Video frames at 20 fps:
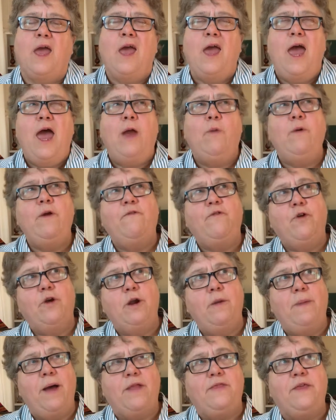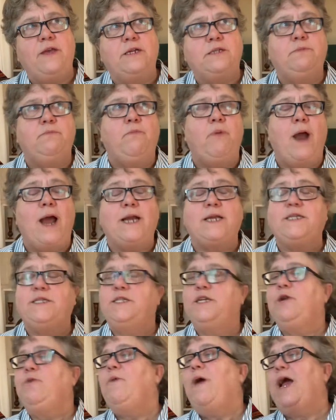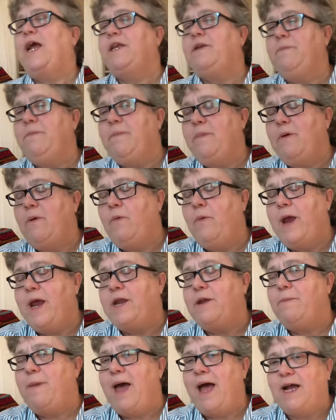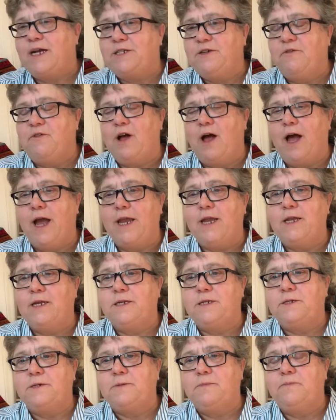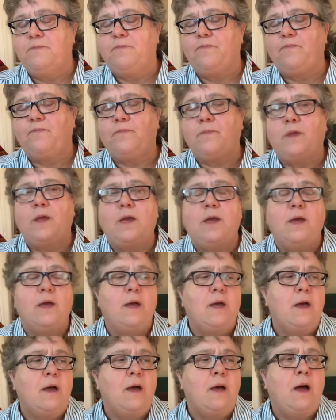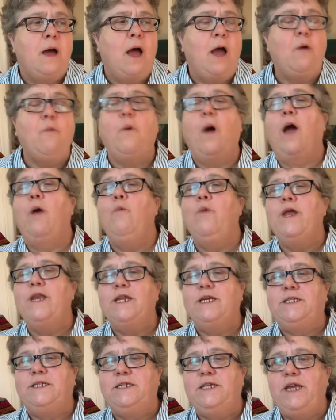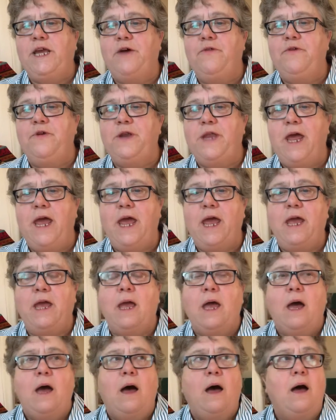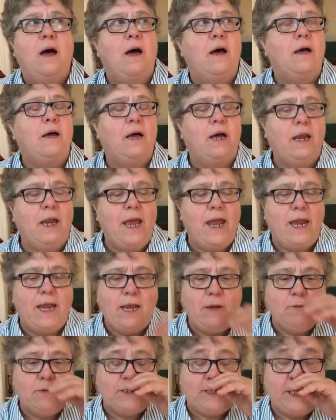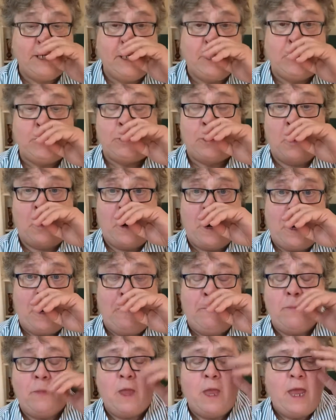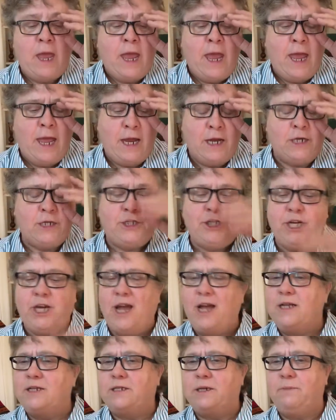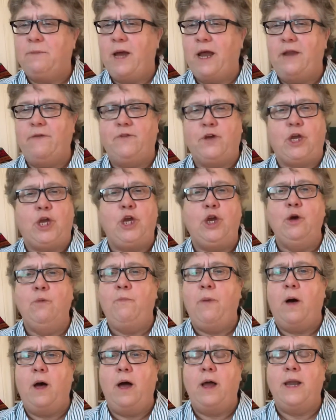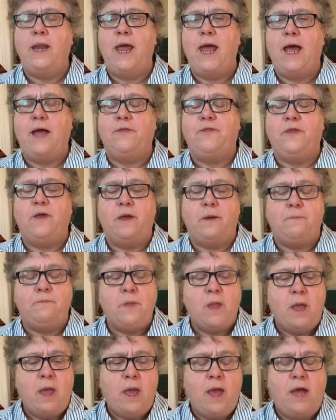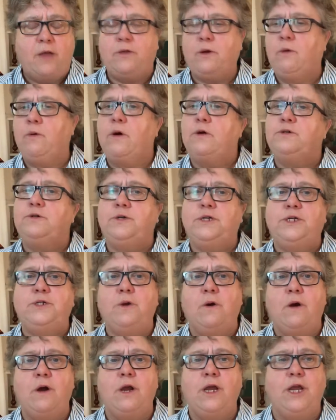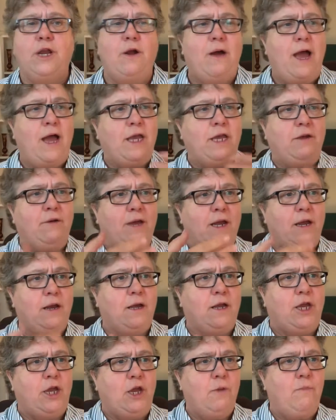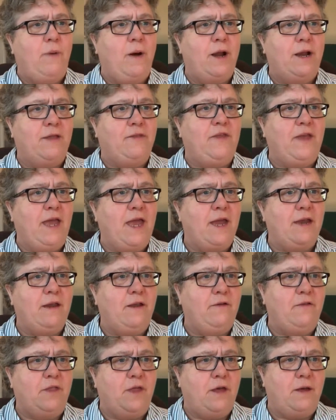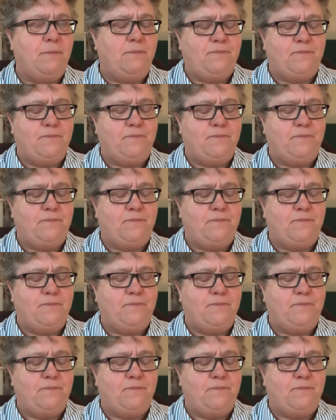And we've heard about this, practicing random acts of kindness. I witnessed the other day, a lady was in the store, and she got some kind of a coupon at the grocery store. You know how you get a coupon at the end of the